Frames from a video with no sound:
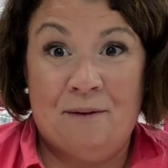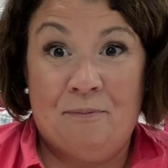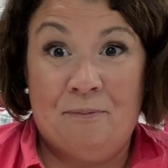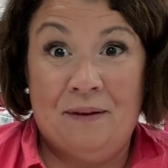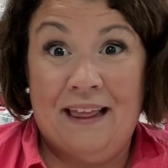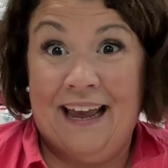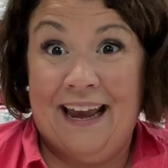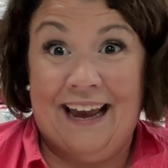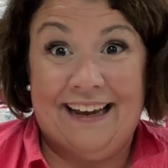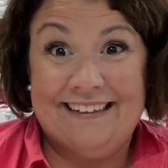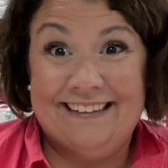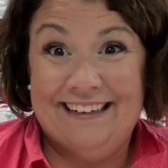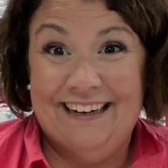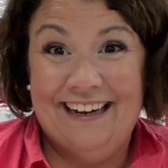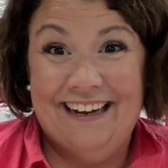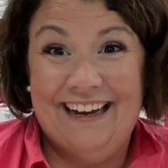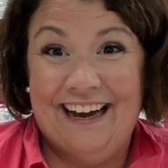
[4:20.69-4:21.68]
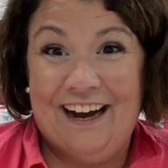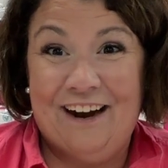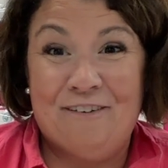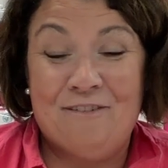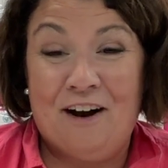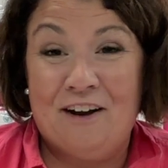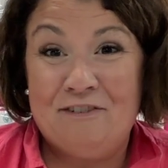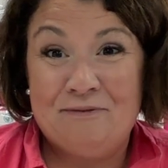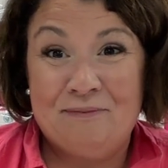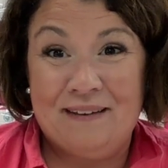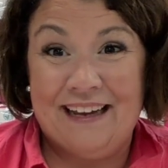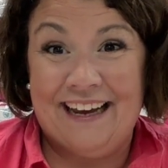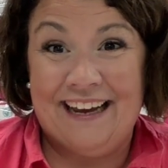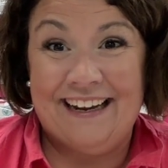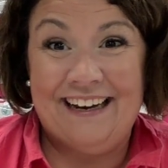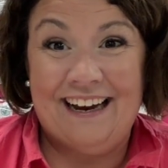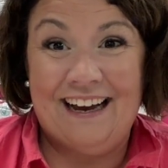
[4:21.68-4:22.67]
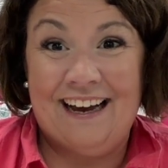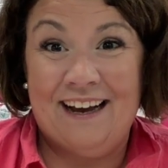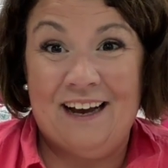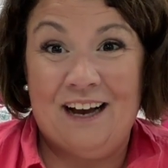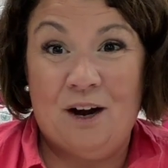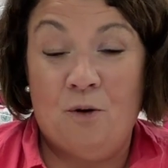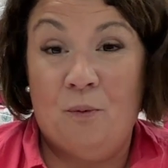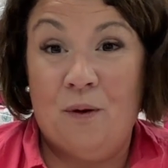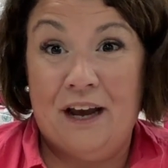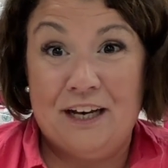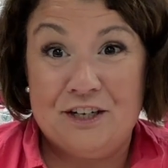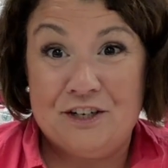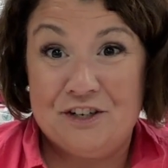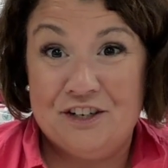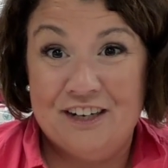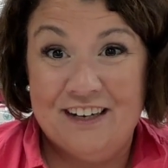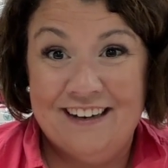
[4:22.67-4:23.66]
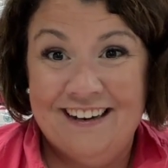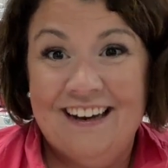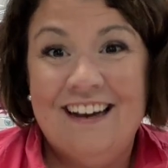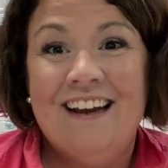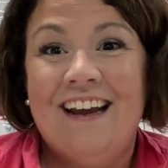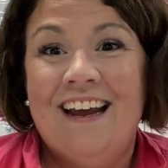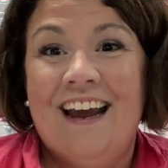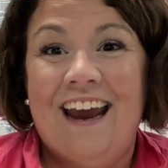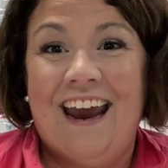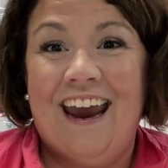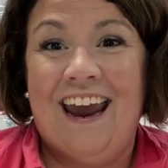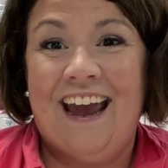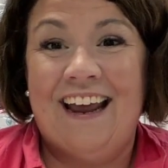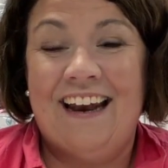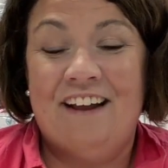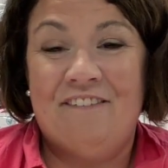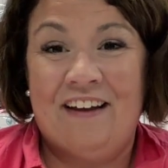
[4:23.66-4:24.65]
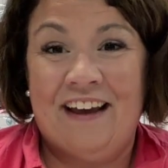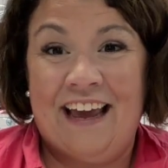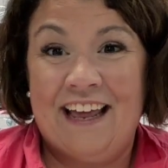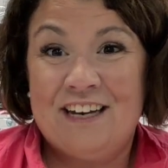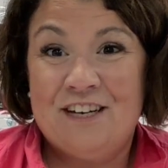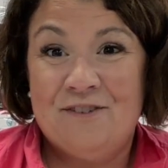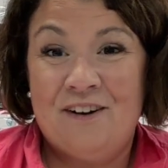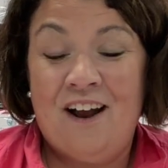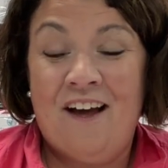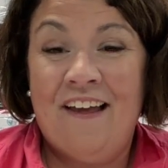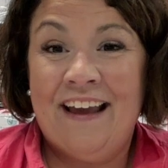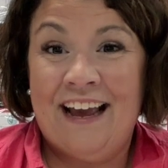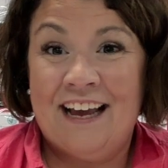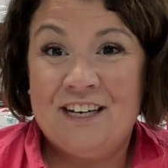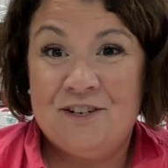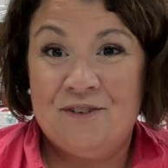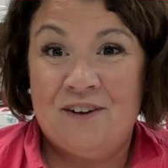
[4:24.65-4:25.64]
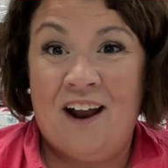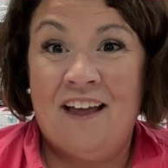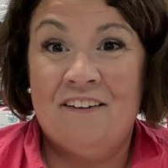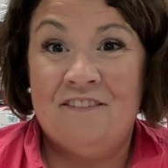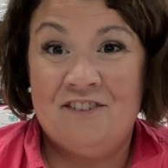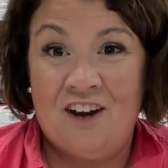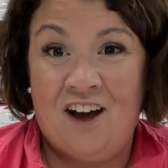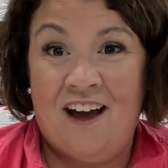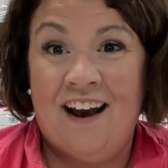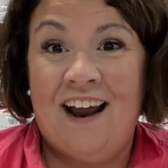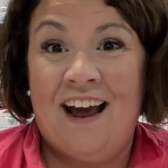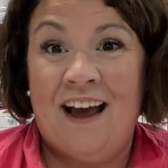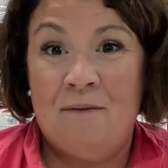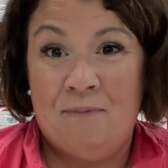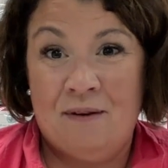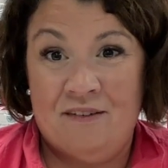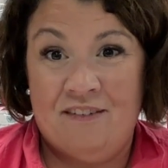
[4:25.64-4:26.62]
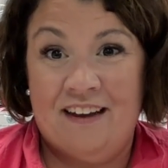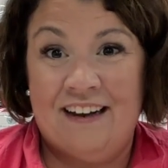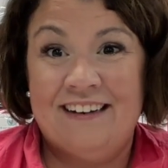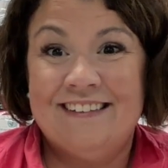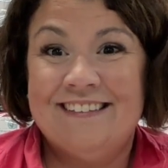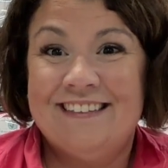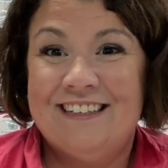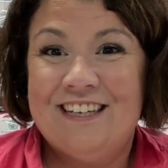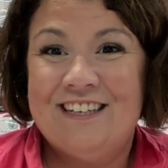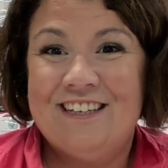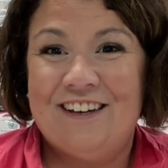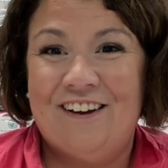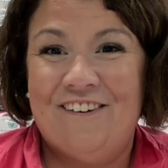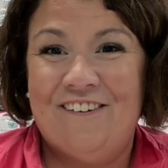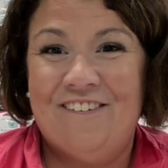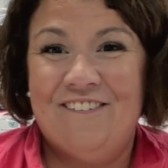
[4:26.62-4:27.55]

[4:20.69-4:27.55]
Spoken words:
plan, a rough plan, a wish. And if I get to it all, I get to it all. If not, I pivot. So